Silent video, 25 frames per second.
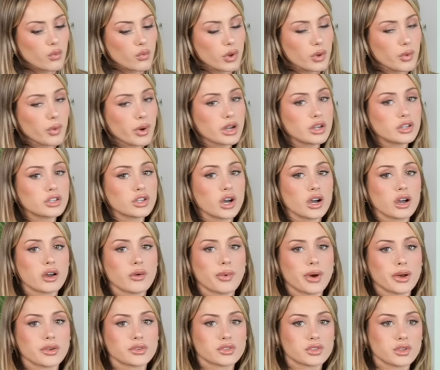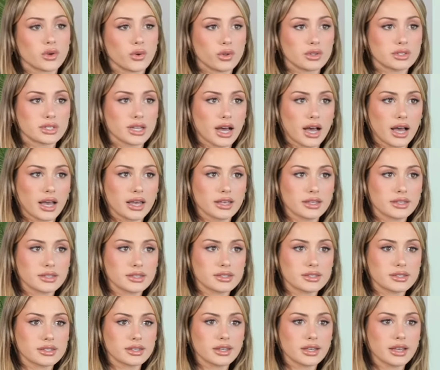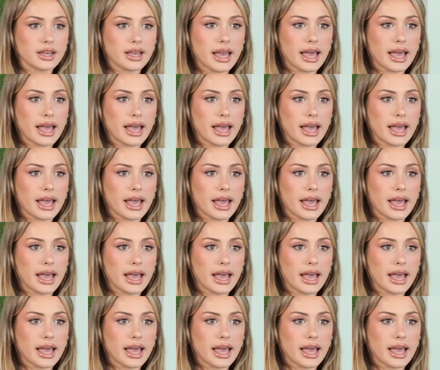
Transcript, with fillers: we want to talk about soul ties.